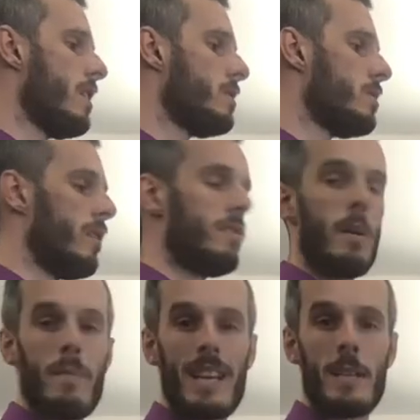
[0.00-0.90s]
so if
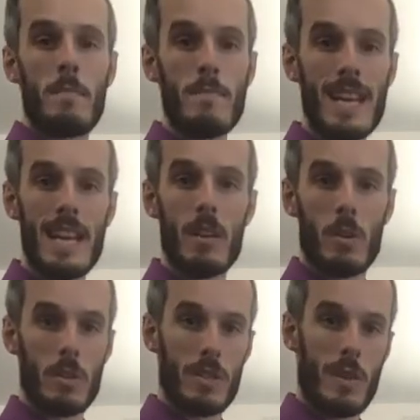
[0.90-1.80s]
something is medial
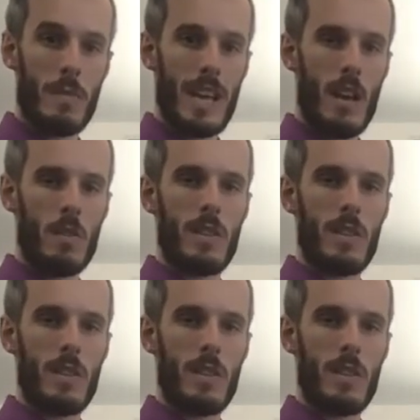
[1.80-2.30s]
to something else,